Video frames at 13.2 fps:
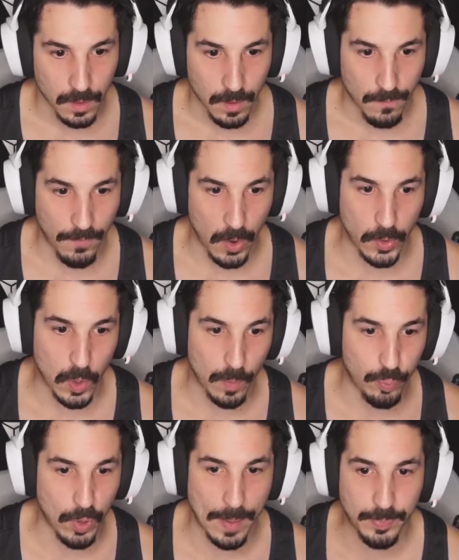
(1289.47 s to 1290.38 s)
Very good
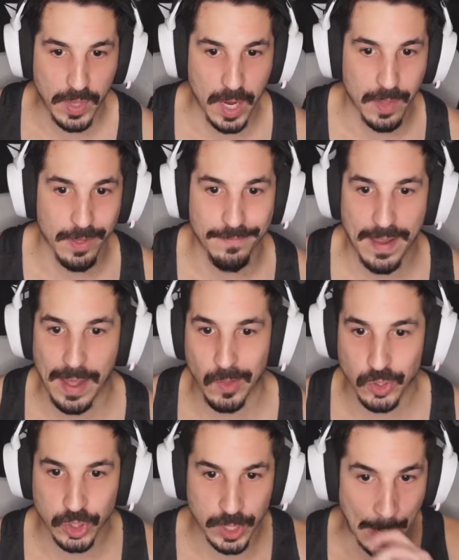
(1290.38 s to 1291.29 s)
prep there. The Veil
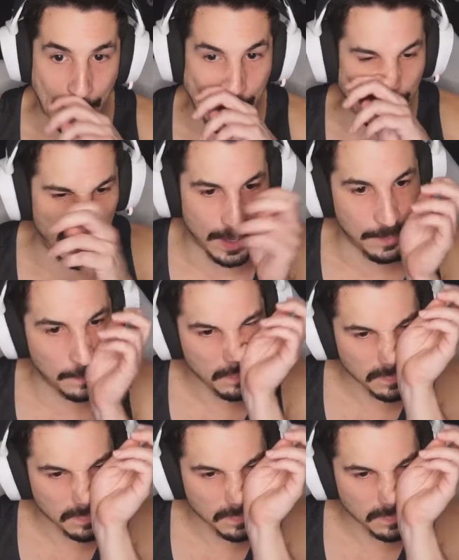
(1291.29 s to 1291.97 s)
is gone.